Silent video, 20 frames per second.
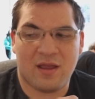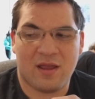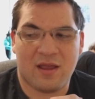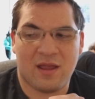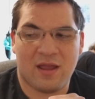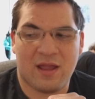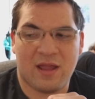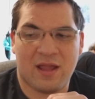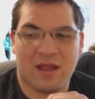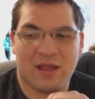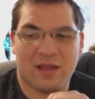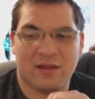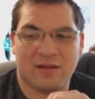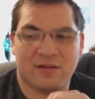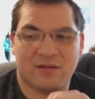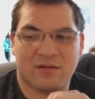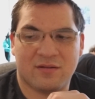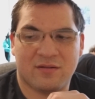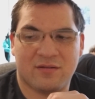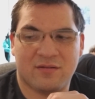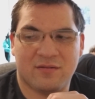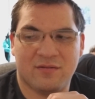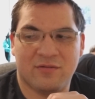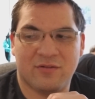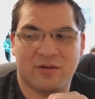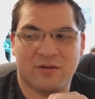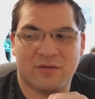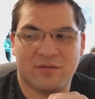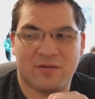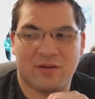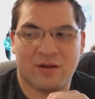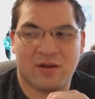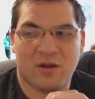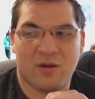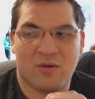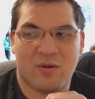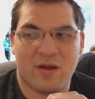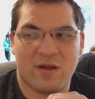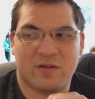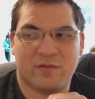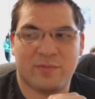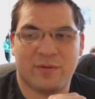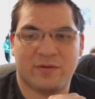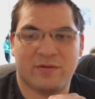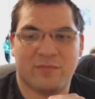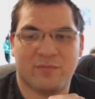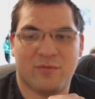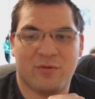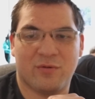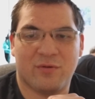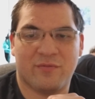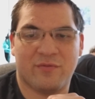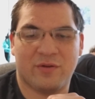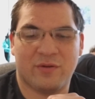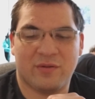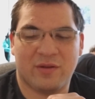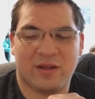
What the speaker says: And Jiren's like, "Oh, I expected more of you."